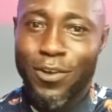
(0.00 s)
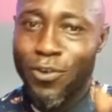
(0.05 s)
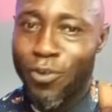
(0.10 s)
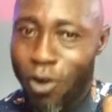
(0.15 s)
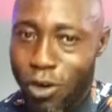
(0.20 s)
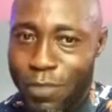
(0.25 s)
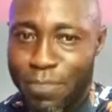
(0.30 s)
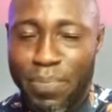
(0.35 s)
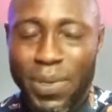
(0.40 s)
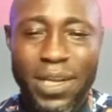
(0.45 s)

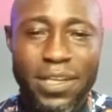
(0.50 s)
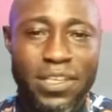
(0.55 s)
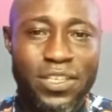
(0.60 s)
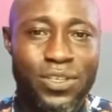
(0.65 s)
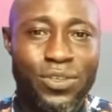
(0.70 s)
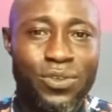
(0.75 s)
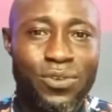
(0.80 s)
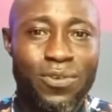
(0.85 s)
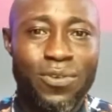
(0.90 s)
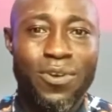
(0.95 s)
God
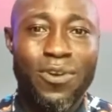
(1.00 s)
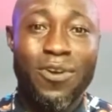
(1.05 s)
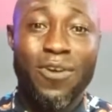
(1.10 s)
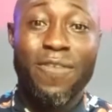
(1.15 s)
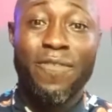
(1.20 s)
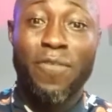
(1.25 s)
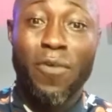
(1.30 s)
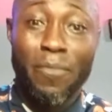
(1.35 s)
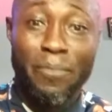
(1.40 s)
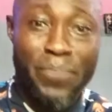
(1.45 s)
bless you
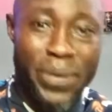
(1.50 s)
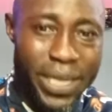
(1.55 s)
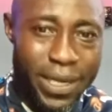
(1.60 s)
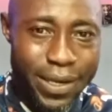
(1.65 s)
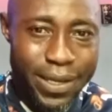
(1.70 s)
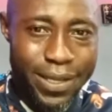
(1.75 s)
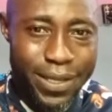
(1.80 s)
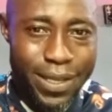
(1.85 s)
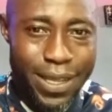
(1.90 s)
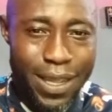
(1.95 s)
for
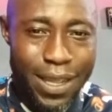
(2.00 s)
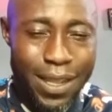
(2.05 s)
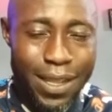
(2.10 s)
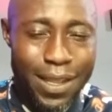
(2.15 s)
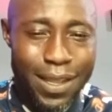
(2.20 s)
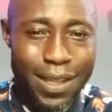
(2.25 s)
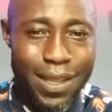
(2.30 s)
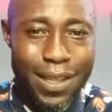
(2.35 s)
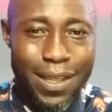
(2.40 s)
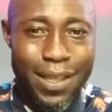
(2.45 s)
being here.
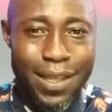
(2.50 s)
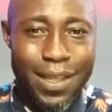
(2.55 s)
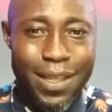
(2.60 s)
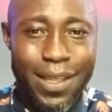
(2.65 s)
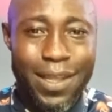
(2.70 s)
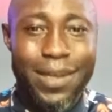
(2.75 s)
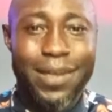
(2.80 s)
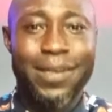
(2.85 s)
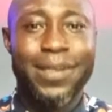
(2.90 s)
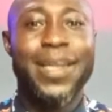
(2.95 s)

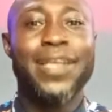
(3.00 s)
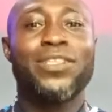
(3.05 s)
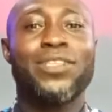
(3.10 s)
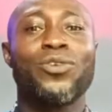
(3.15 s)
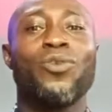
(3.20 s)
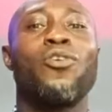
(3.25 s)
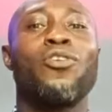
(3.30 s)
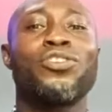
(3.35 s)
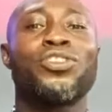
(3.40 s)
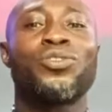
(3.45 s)

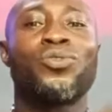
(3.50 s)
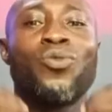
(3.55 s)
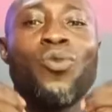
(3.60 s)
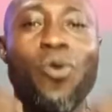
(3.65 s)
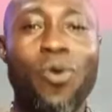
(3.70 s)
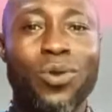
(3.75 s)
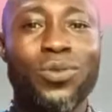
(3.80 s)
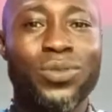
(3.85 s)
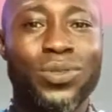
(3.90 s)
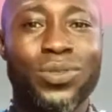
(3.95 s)
Let us
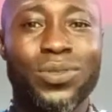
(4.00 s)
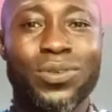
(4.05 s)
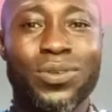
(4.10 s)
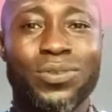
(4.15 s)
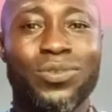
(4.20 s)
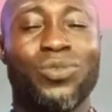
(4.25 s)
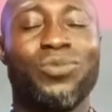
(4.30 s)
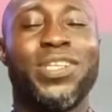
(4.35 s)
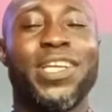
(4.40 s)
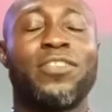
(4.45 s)
go
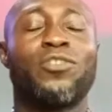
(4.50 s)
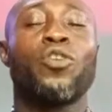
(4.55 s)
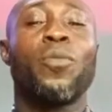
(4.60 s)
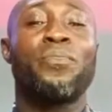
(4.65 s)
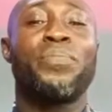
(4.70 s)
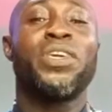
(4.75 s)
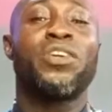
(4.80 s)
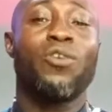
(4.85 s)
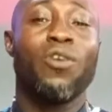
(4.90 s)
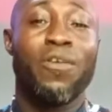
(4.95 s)
to the
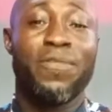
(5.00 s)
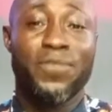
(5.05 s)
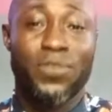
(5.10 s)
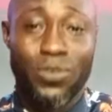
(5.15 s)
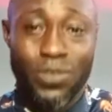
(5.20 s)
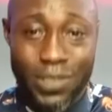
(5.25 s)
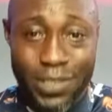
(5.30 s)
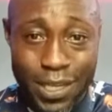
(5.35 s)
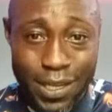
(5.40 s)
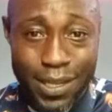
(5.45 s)
topic of
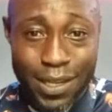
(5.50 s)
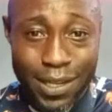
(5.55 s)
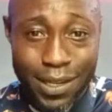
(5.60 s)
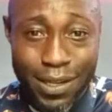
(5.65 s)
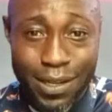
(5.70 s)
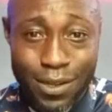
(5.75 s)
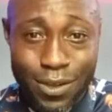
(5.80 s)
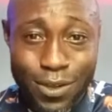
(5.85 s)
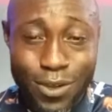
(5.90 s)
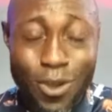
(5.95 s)
today
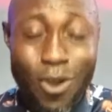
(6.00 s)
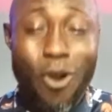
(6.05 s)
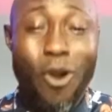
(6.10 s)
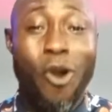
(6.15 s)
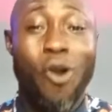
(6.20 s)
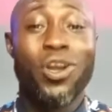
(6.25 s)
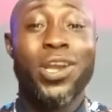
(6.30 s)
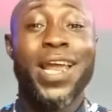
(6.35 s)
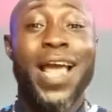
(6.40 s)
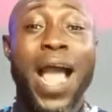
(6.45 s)

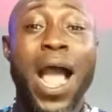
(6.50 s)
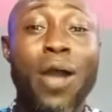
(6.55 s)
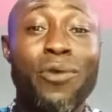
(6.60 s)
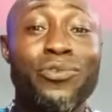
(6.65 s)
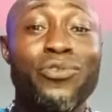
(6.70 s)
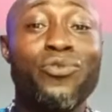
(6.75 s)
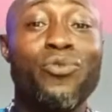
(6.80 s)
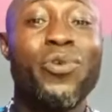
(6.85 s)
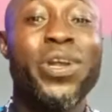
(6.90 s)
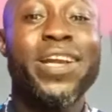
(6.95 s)
on how
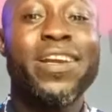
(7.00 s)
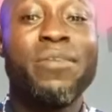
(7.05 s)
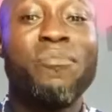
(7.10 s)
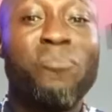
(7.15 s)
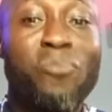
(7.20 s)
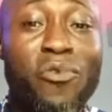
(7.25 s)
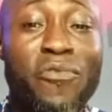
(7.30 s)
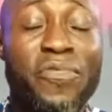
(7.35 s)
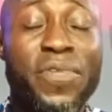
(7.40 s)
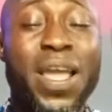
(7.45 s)
you will
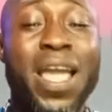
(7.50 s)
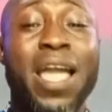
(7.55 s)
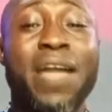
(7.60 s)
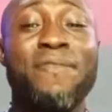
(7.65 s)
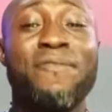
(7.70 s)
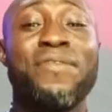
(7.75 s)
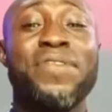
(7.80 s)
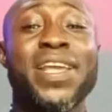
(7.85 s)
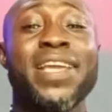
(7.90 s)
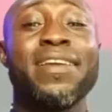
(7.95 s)
remove
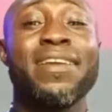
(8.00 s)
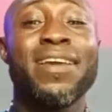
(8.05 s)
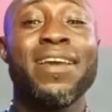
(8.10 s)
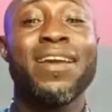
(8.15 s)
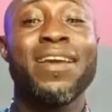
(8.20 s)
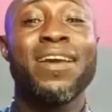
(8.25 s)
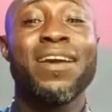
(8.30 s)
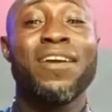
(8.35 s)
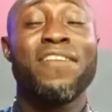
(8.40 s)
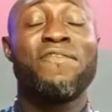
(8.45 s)
every
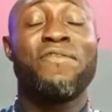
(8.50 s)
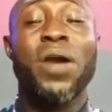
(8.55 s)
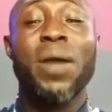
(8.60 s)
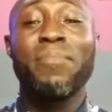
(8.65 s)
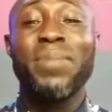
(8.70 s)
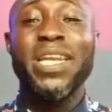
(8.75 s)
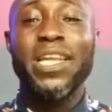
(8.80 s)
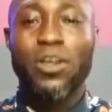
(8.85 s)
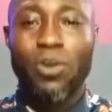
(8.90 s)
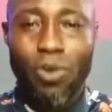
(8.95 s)

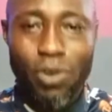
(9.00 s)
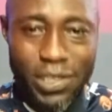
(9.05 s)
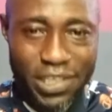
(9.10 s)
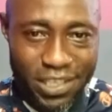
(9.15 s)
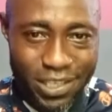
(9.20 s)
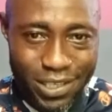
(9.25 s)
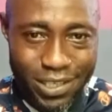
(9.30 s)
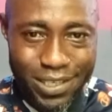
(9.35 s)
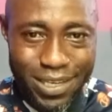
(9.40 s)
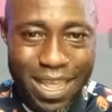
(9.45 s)
family
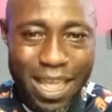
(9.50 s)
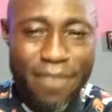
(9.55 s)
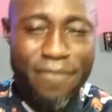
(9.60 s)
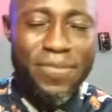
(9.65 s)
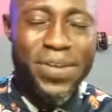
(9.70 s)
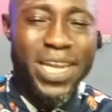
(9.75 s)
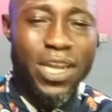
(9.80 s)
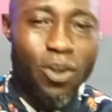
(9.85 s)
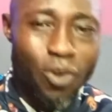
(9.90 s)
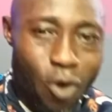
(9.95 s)
curses,
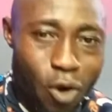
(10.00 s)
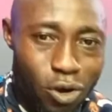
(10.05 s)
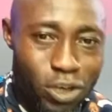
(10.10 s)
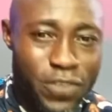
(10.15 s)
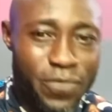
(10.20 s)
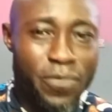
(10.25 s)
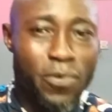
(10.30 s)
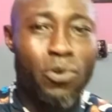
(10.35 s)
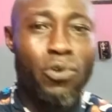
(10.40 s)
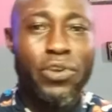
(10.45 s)
every
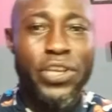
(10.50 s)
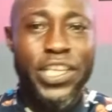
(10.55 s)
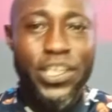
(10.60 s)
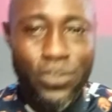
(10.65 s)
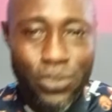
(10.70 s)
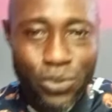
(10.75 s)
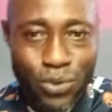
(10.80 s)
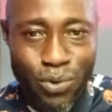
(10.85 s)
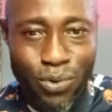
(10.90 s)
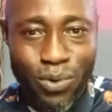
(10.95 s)
curse
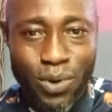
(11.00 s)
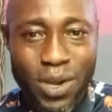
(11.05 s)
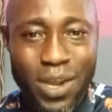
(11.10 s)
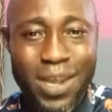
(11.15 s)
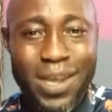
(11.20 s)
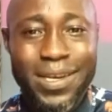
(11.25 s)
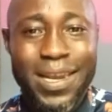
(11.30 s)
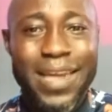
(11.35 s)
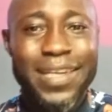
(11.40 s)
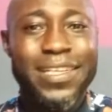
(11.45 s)
following you
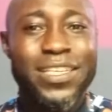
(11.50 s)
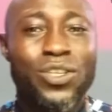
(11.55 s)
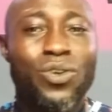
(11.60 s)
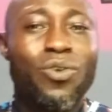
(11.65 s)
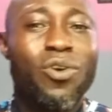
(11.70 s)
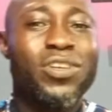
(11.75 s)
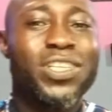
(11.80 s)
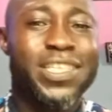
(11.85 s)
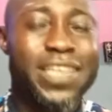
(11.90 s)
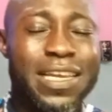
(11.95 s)
that is
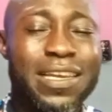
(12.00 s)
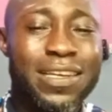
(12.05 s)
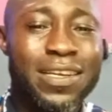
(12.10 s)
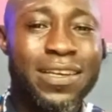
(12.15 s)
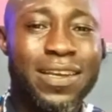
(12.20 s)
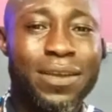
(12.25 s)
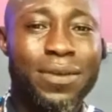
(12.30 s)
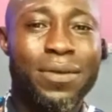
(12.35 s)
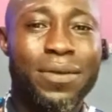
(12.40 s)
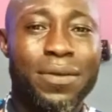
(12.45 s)
causing,